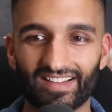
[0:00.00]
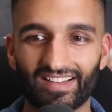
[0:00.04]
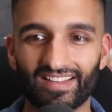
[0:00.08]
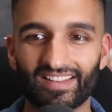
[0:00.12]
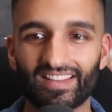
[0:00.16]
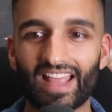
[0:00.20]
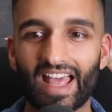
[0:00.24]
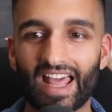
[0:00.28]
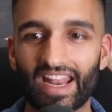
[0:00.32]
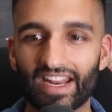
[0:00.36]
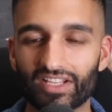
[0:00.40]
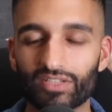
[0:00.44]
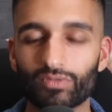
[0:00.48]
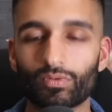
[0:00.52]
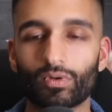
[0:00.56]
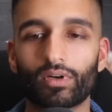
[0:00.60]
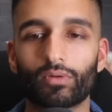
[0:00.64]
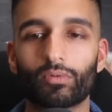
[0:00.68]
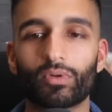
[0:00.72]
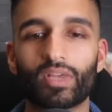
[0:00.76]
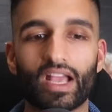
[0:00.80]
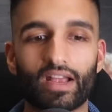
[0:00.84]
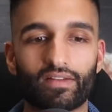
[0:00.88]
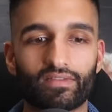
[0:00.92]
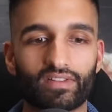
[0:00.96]
That is where
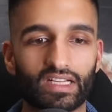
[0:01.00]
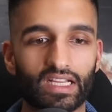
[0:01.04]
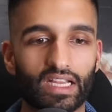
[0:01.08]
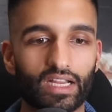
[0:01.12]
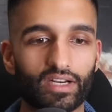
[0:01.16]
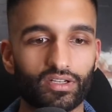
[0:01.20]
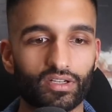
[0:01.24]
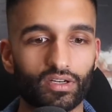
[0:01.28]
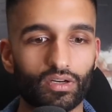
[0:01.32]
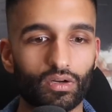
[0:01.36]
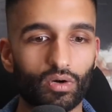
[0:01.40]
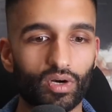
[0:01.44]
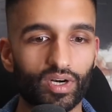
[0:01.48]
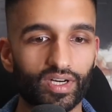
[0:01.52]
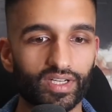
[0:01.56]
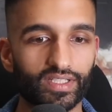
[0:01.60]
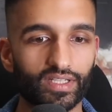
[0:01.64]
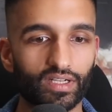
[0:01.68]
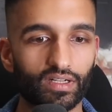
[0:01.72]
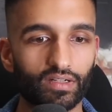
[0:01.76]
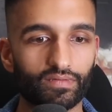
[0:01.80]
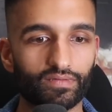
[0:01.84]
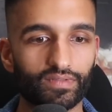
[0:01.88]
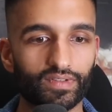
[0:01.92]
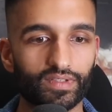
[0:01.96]
we have to get to know
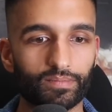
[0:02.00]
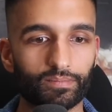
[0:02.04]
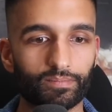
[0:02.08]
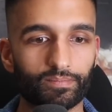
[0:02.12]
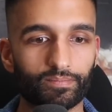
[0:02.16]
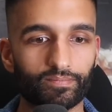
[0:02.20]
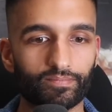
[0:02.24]
ourselves.